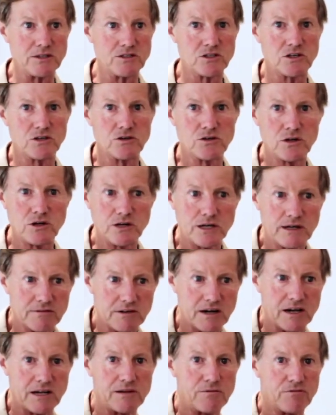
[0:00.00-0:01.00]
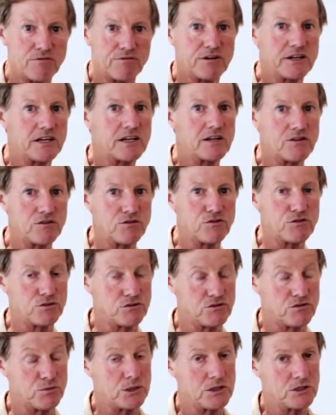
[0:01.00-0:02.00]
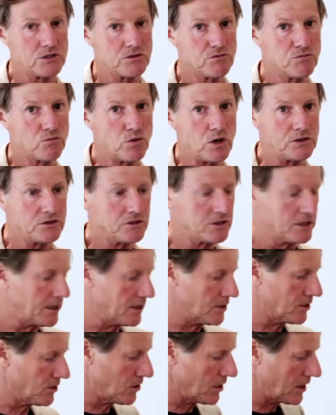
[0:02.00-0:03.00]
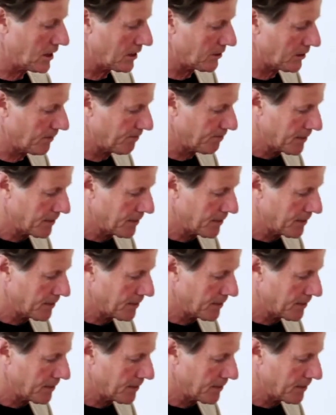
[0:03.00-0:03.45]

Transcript: so you don't have to keep flinging the foot switch from one side to the other.